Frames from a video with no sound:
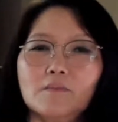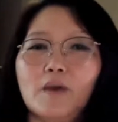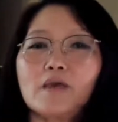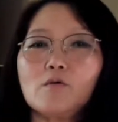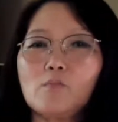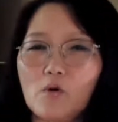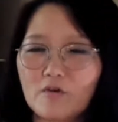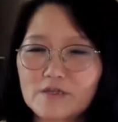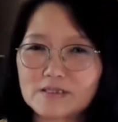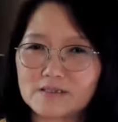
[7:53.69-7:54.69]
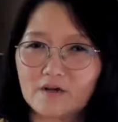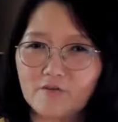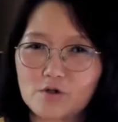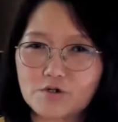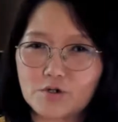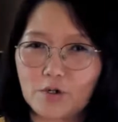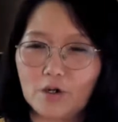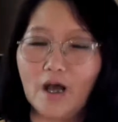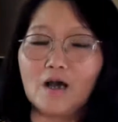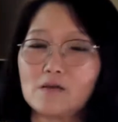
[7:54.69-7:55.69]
make you more self-control,